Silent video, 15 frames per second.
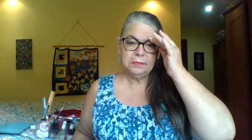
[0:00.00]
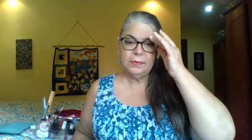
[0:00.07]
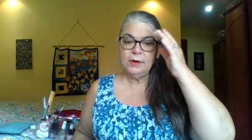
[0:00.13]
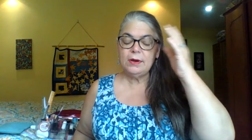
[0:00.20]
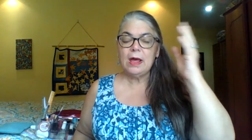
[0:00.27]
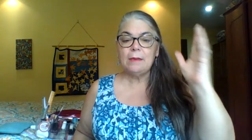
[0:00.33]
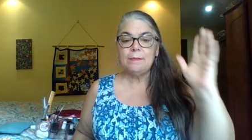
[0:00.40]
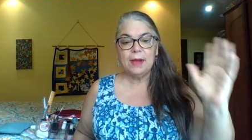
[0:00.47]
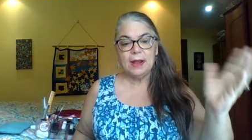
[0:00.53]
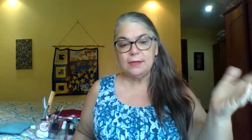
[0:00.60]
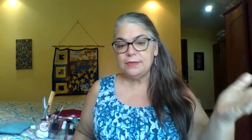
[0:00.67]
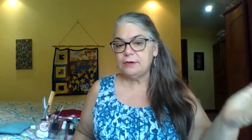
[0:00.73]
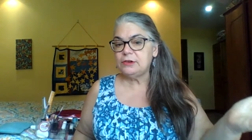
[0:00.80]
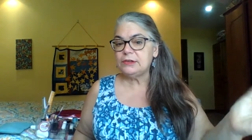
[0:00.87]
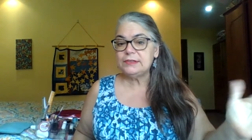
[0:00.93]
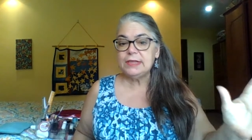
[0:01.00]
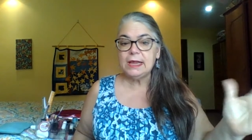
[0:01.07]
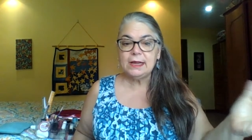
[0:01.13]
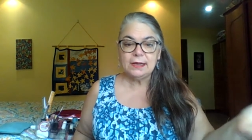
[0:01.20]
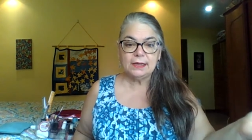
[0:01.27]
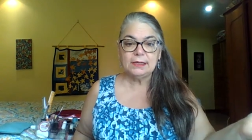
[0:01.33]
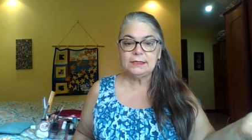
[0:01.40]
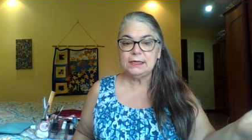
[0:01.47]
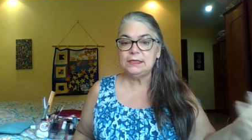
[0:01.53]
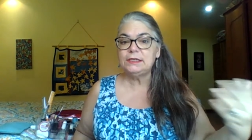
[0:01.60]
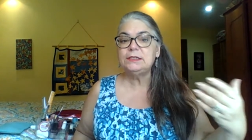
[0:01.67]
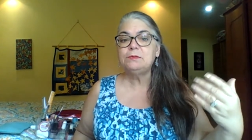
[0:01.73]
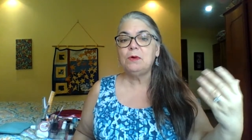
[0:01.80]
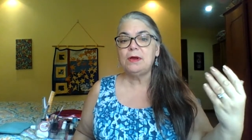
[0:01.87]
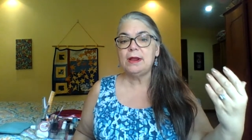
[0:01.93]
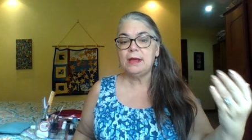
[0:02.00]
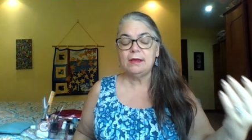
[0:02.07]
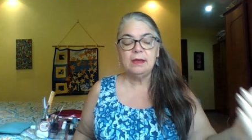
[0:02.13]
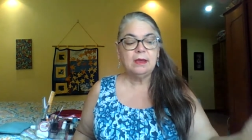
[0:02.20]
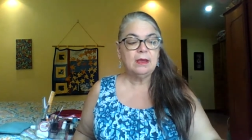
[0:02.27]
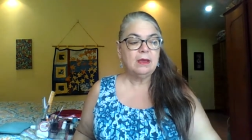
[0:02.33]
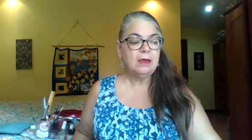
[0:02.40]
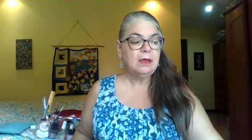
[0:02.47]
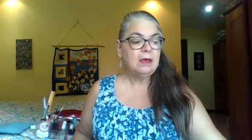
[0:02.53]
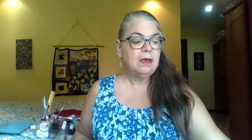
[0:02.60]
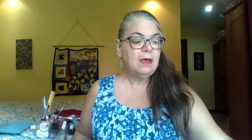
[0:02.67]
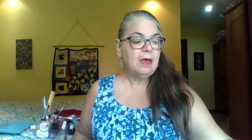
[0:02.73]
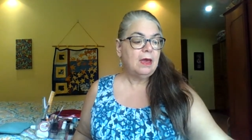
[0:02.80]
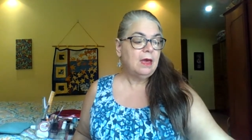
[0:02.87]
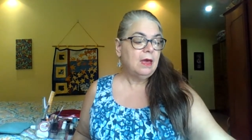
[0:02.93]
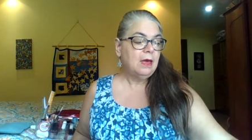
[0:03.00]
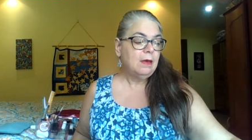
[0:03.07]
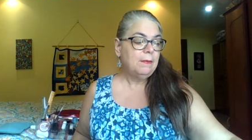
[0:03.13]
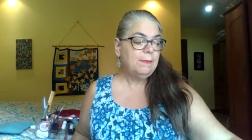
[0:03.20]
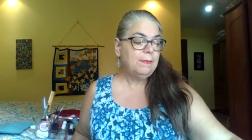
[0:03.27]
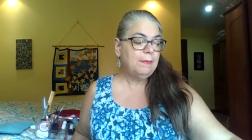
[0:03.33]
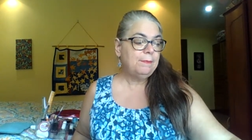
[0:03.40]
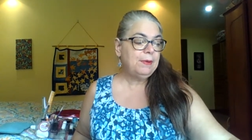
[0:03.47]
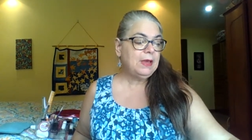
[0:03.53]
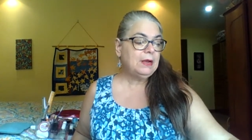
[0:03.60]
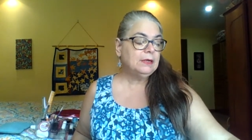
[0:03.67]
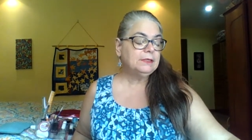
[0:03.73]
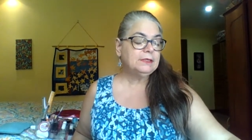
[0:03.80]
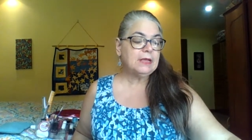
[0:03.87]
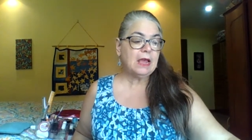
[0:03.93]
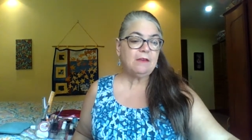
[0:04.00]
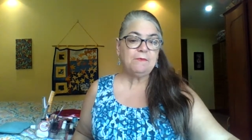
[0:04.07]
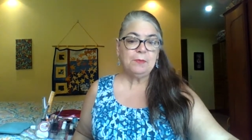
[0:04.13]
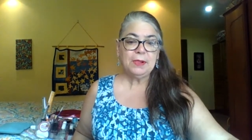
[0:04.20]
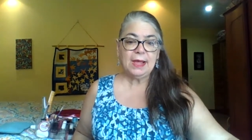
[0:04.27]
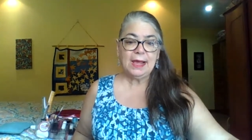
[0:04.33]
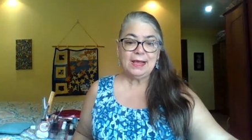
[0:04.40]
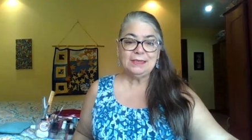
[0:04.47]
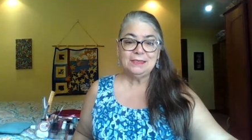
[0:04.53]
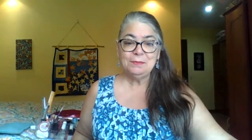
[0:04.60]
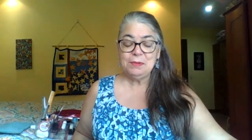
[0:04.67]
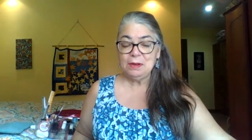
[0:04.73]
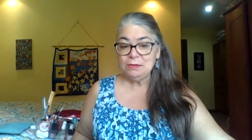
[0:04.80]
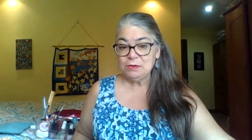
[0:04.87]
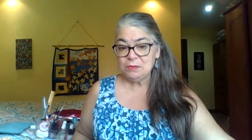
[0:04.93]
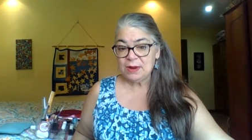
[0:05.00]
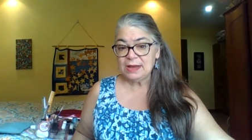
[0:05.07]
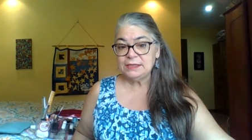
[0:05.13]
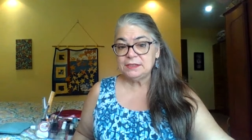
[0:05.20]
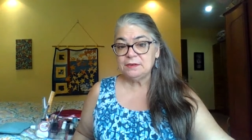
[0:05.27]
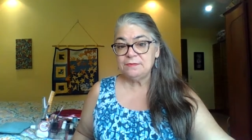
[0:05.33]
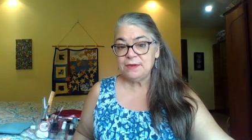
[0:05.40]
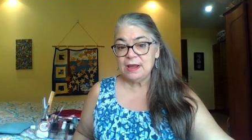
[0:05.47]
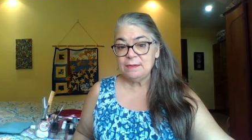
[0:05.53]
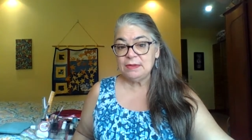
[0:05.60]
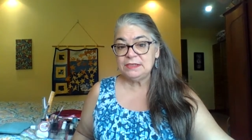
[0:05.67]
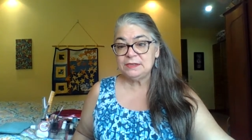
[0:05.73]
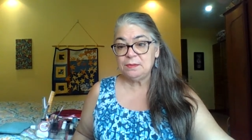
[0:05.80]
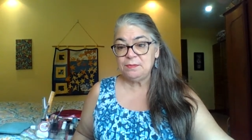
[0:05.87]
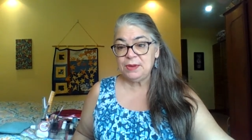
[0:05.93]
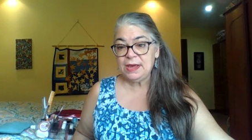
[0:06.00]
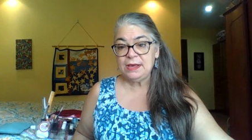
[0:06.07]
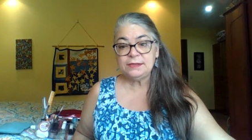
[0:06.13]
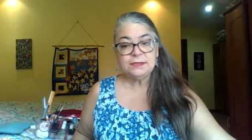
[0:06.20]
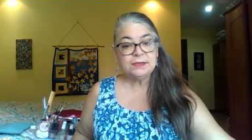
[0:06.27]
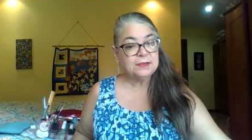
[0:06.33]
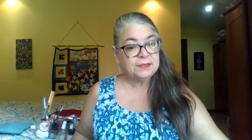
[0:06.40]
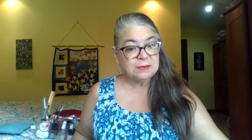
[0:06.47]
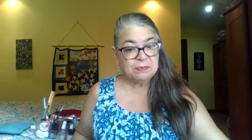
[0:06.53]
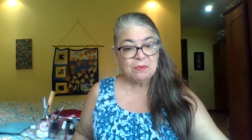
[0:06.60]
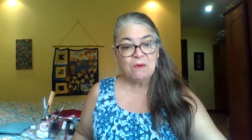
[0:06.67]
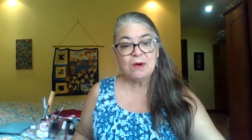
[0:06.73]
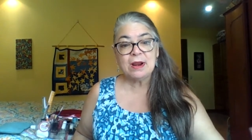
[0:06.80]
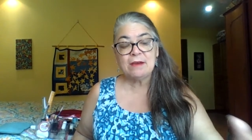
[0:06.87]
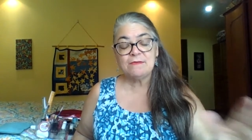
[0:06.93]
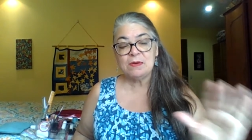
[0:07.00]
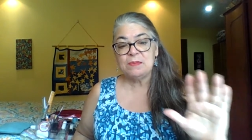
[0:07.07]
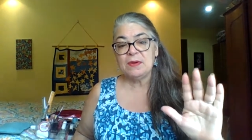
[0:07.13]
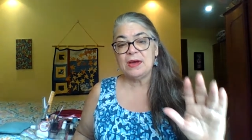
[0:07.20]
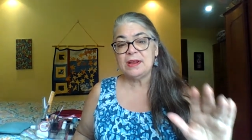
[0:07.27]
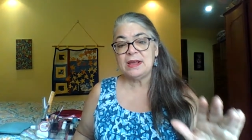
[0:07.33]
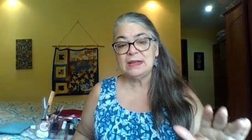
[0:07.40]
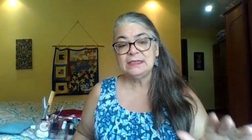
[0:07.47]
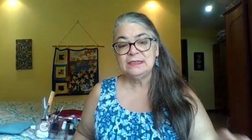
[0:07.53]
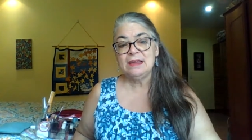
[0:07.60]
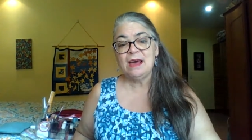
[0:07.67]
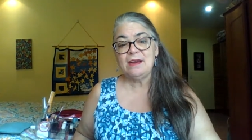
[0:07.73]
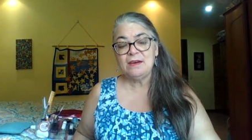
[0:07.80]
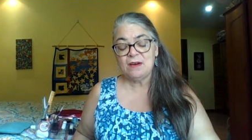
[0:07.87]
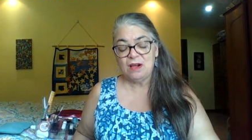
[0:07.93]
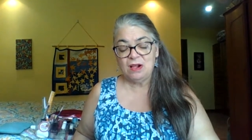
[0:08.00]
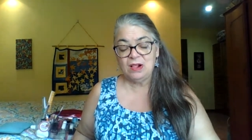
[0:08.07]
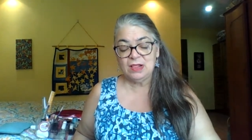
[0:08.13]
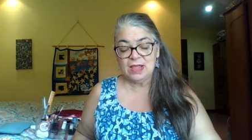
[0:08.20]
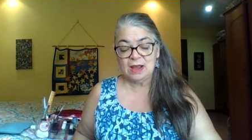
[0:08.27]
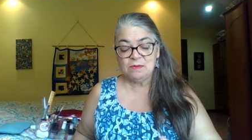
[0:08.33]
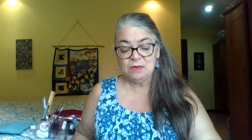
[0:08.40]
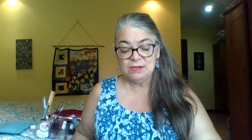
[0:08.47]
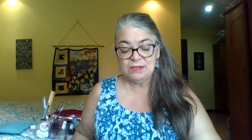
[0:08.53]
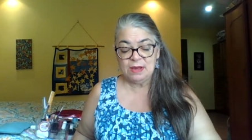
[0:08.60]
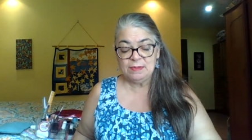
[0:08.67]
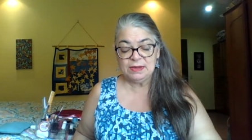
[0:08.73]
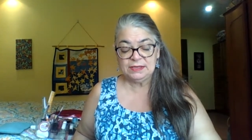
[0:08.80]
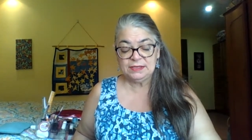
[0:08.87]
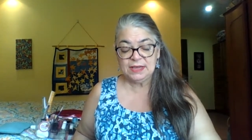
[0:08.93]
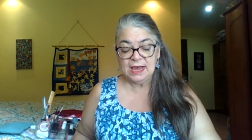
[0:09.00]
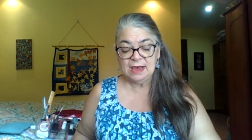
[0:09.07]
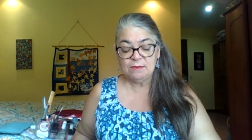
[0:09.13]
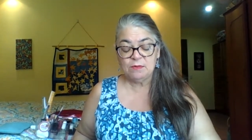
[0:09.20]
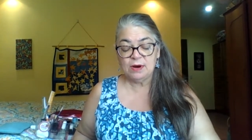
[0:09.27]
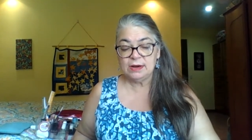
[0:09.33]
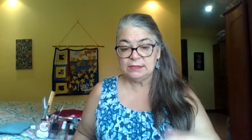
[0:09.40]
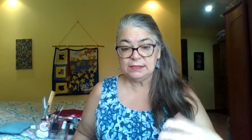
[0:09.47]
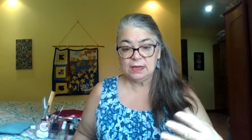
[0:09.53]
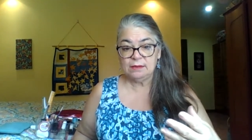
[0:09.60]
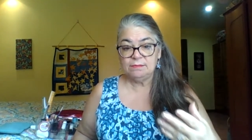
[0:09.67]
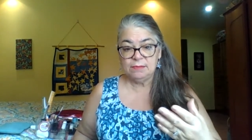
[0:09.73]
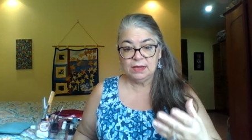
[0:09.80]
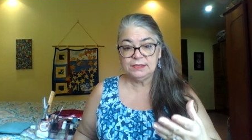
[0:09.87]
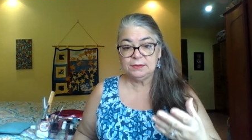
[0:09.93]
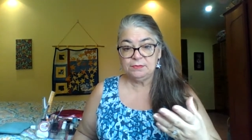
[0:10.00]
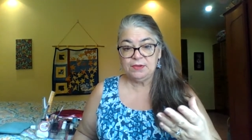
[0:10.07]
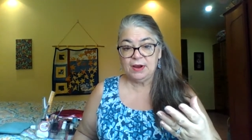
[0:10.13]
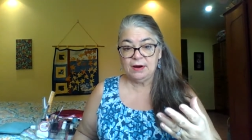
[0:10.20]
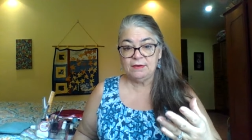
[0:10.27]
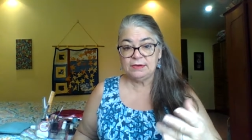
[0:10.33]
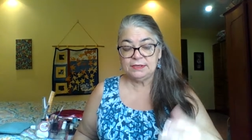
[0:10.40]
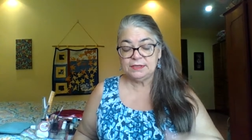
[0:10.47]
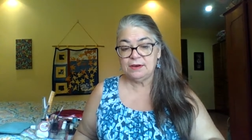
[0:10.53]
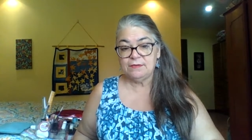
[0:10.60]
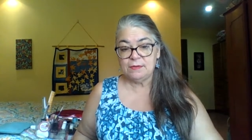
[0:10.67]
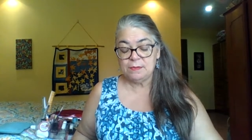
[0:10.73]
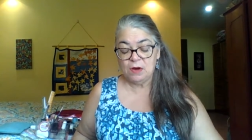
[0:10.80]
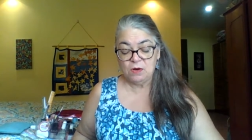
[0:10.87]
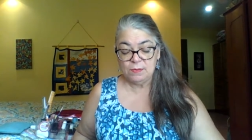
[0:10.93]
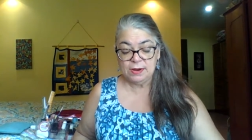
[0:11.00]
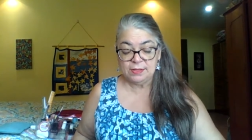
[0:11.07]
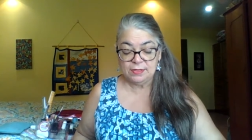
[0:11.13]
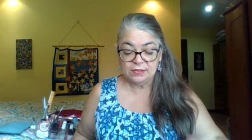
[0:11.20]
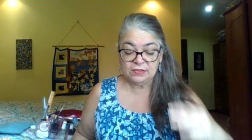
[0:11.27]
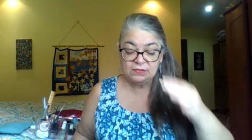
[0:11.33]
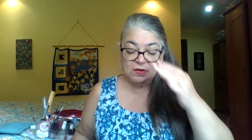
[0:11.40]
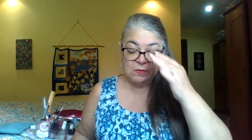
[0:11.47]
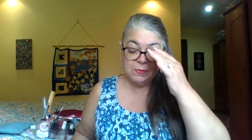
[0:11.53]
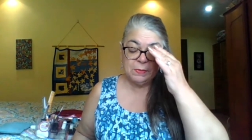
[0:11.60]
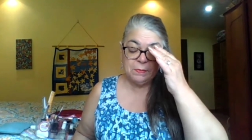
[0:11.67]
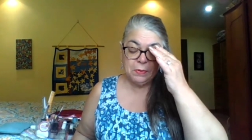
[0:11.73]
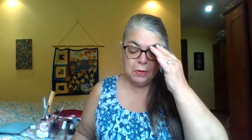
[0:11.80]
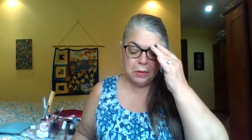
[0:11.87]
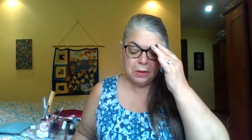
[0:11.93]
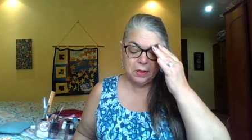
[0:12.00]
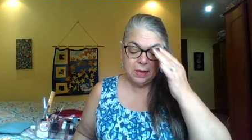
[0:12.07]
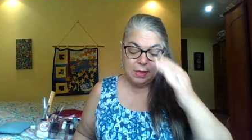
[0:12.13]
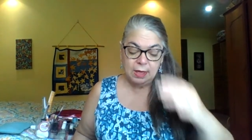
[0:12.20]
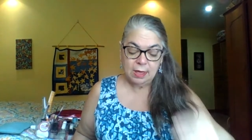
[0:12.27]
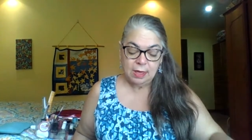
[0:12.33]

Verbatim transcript: They're not bad. They're just like us. They just want to be in a safe place to be able to raise their families in peace and support everybody. It's not at all like what Debi is saying, where it's Muslim terrorists every moment in the stupid book.